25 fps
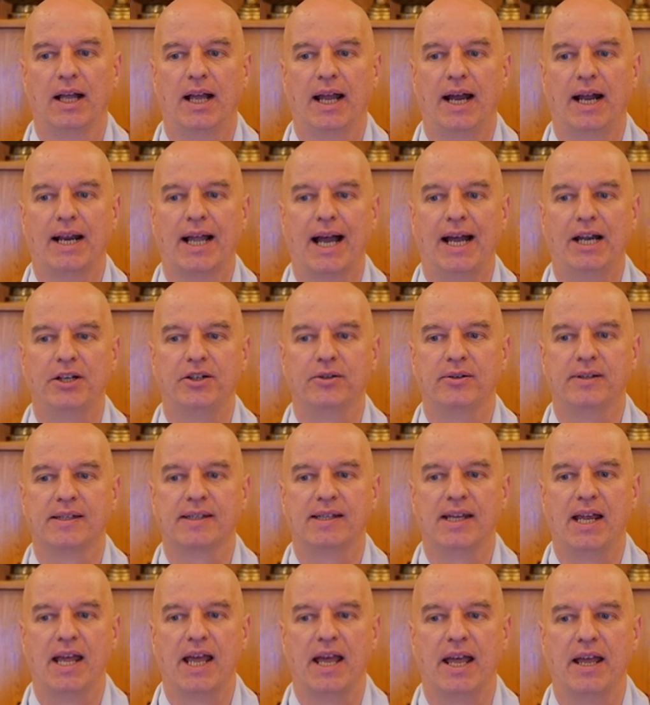And I should
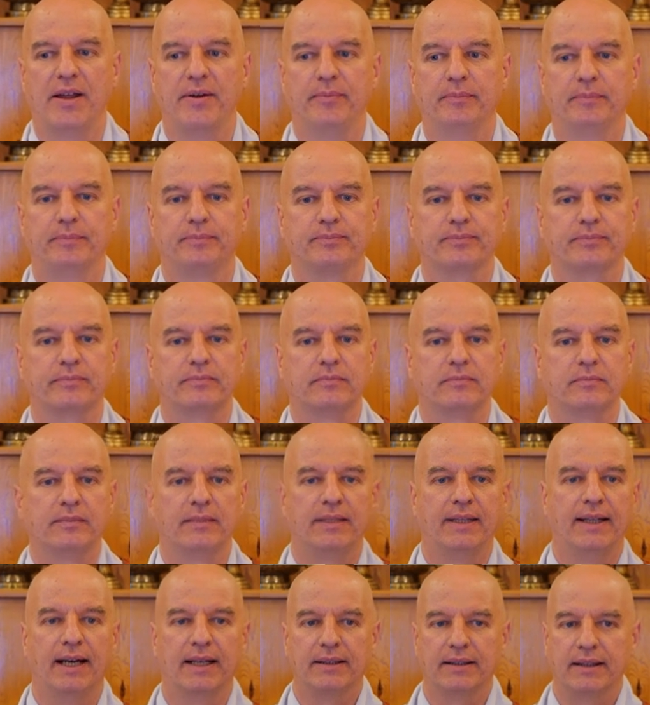say
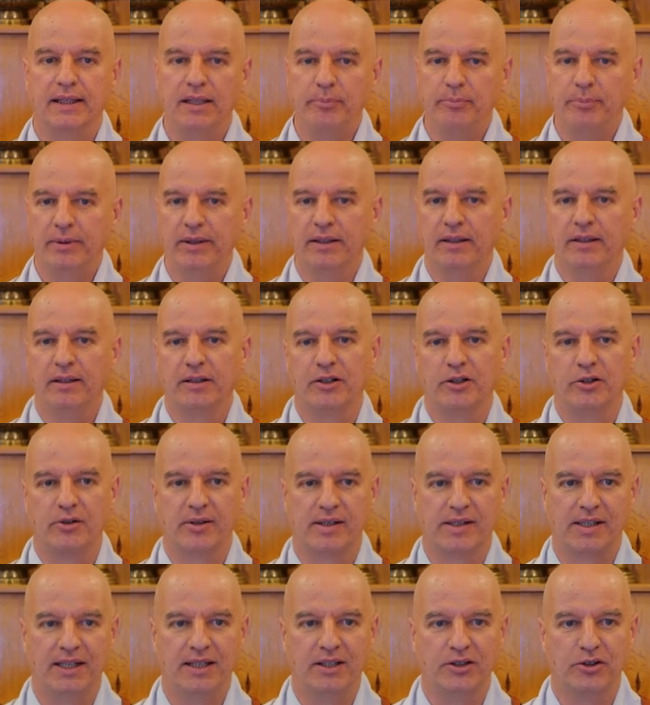that keeping your
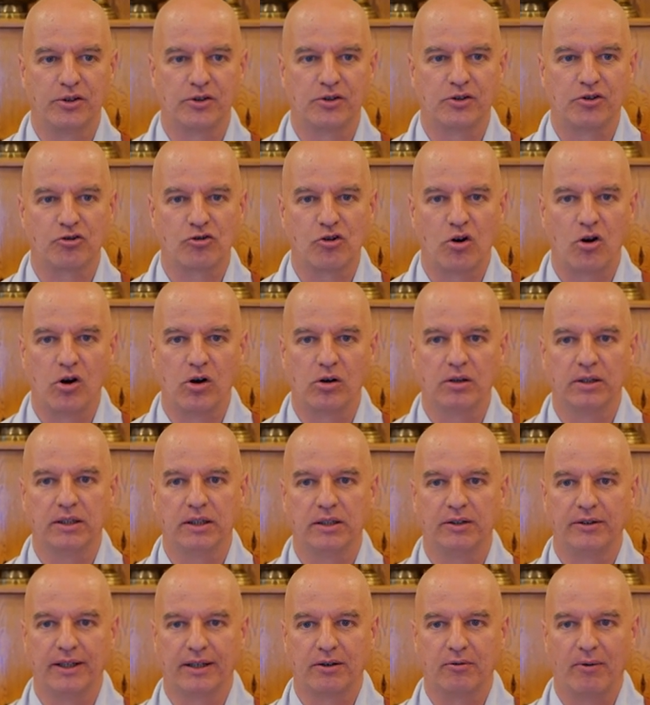center strong
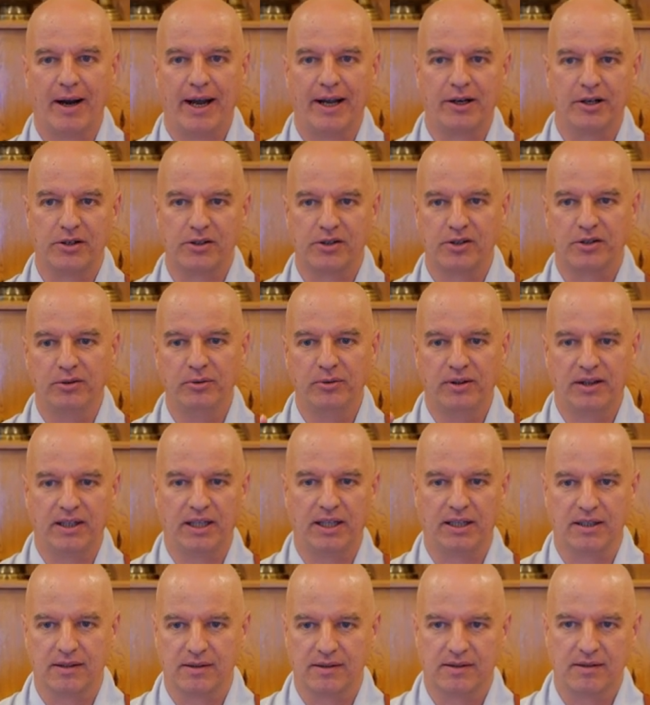requires two
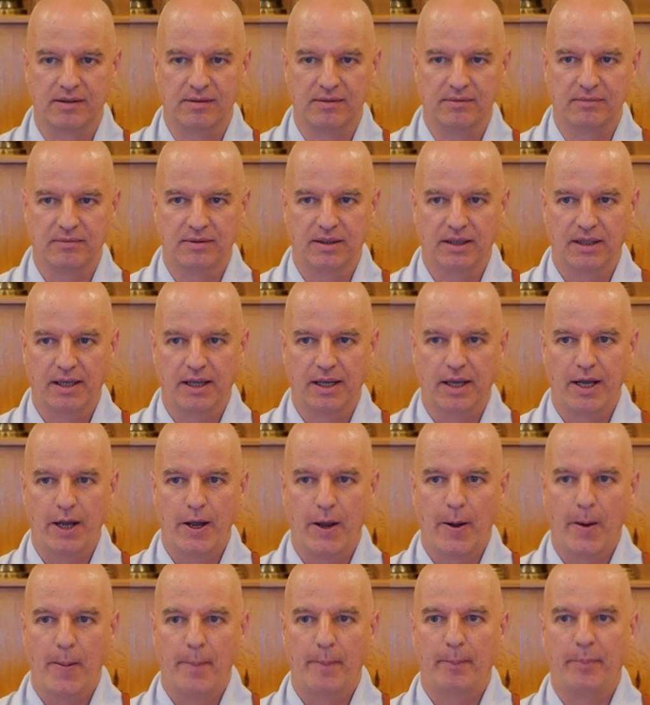things
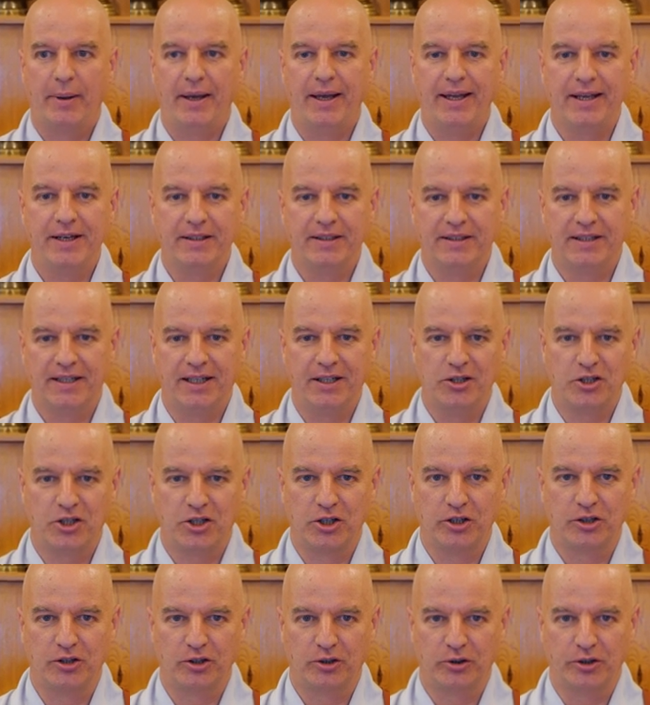pay
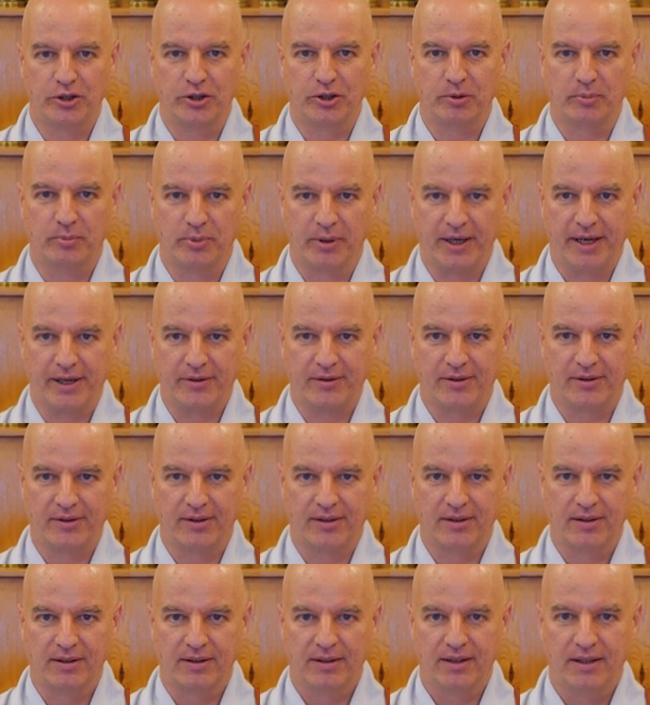attention to your
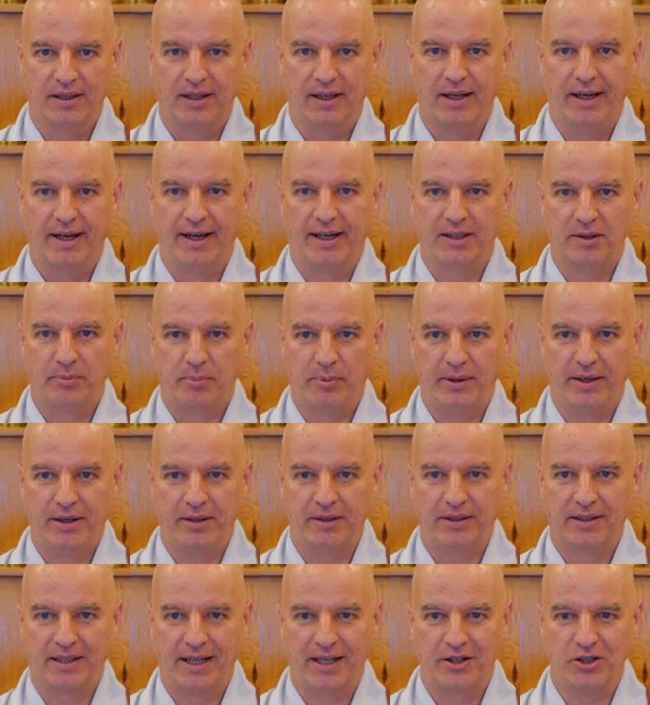breath and pay
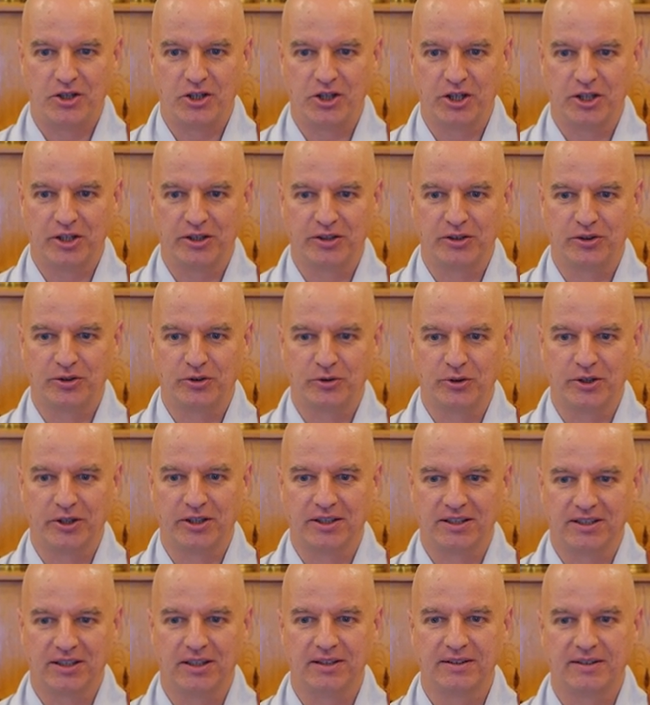attention to
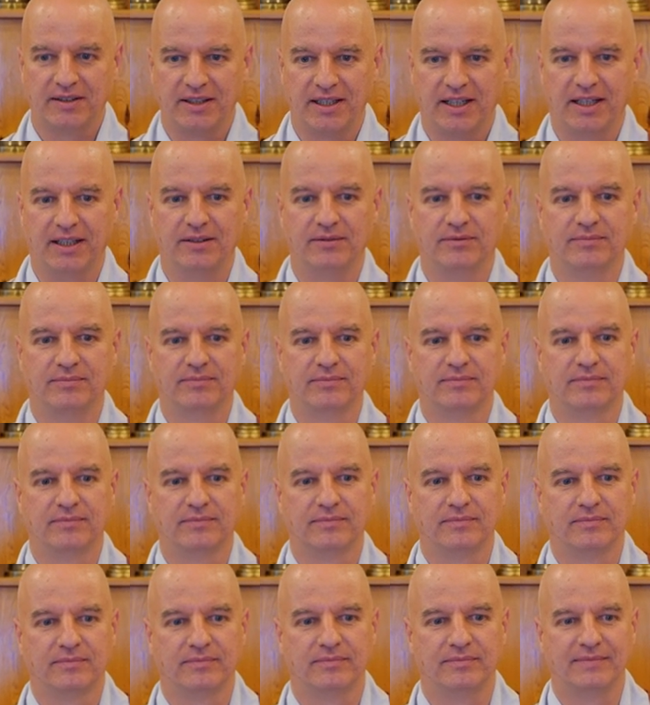your Tantian.
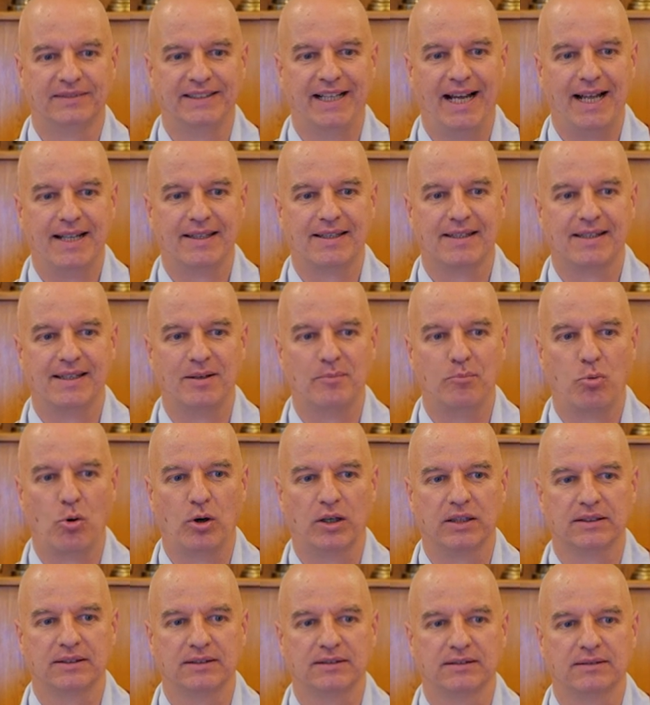That's
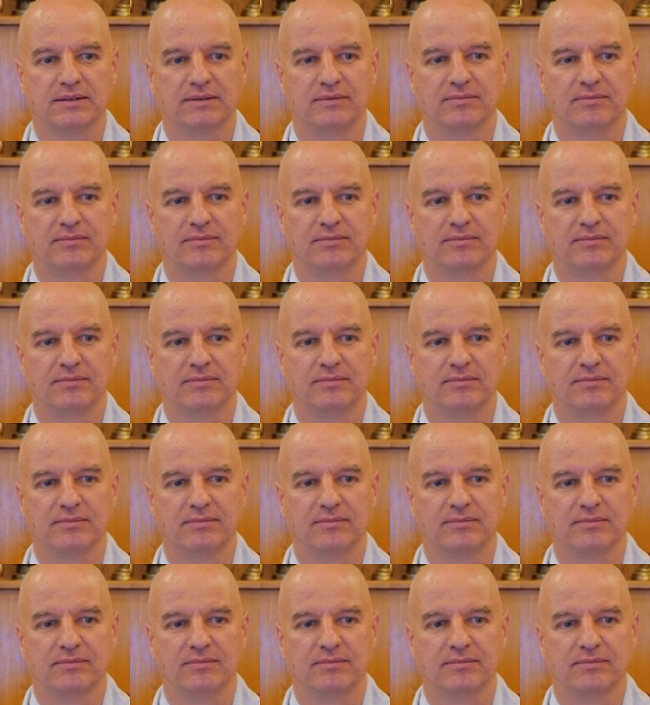important.